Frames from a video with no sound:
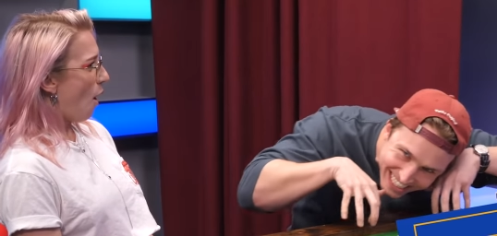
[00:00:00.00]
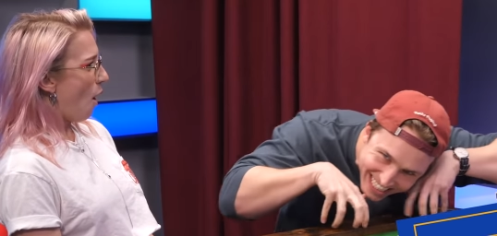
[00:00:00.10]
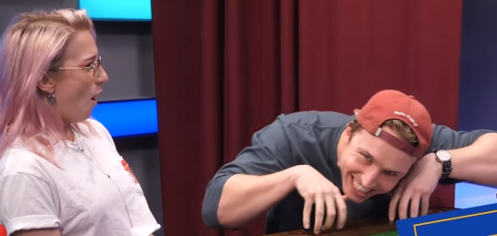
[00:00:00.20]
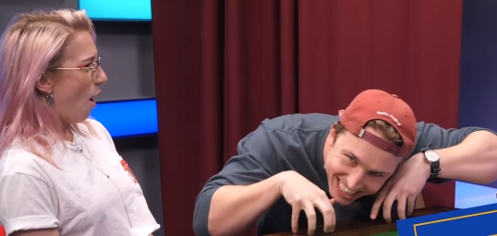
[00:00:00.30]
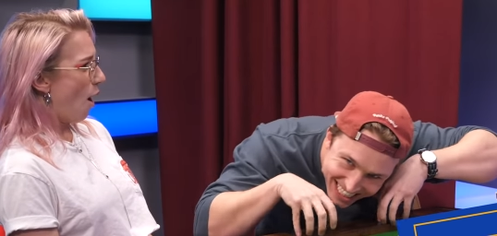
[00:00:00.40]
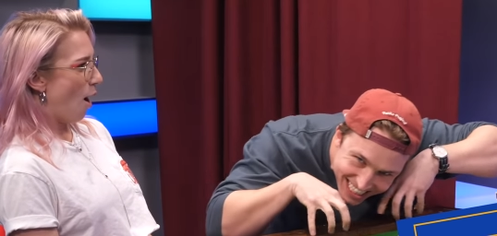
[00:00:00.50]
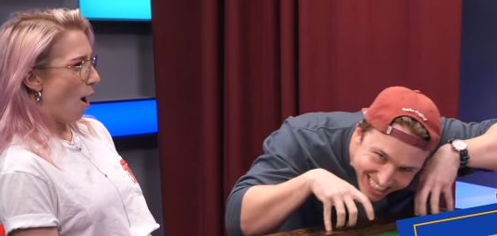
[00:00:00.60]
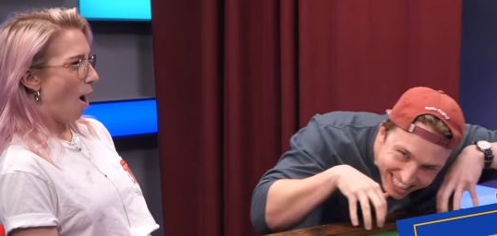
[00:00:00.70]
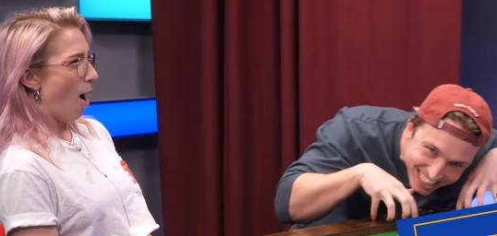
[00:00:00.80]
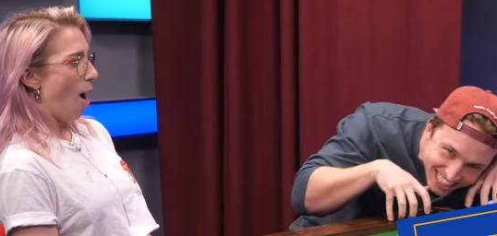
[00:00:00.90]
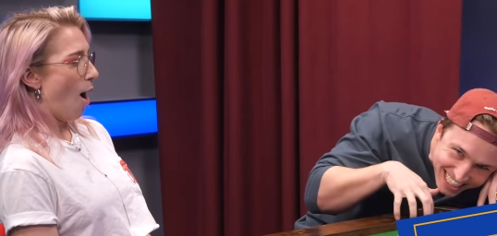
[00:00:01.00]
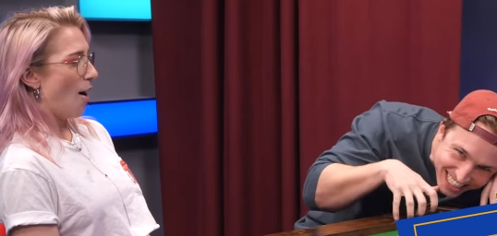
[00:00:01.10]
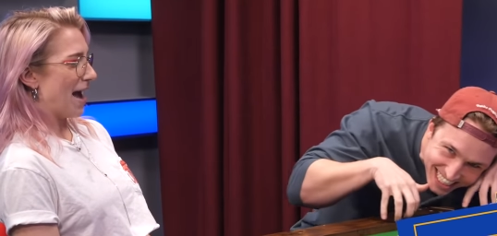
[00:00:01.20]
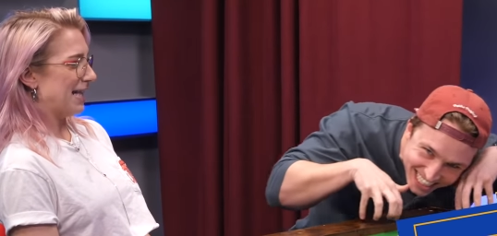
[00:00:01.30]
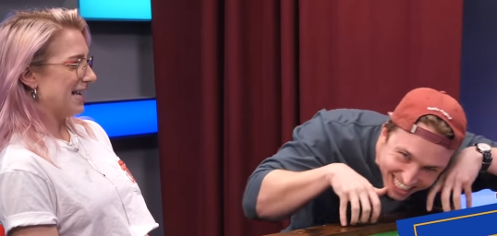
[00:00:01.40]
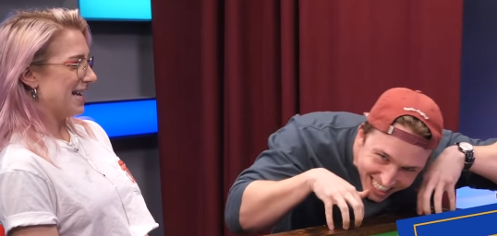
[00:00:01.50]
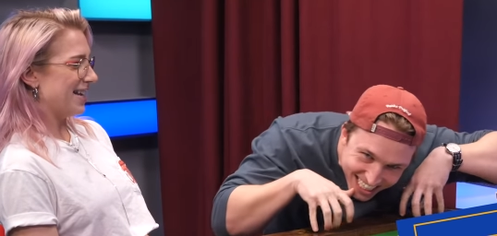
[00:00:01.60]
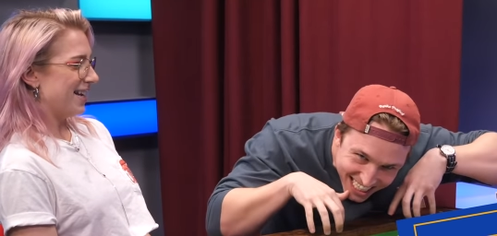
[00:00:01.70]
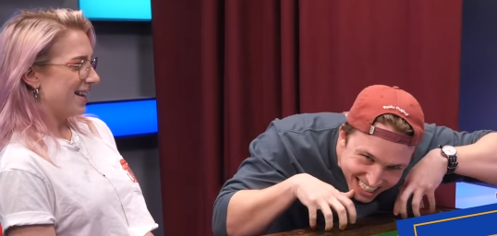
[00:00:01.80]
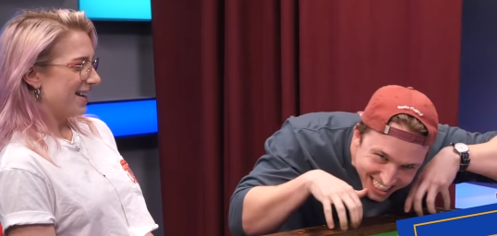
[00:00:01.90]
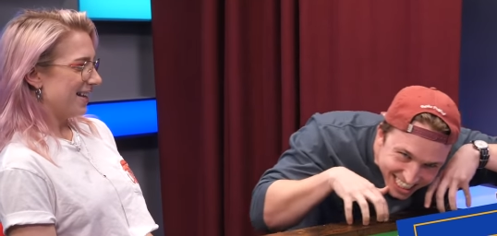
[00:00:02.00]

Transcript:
Speaker 1: Oh, oh, oh, Alien?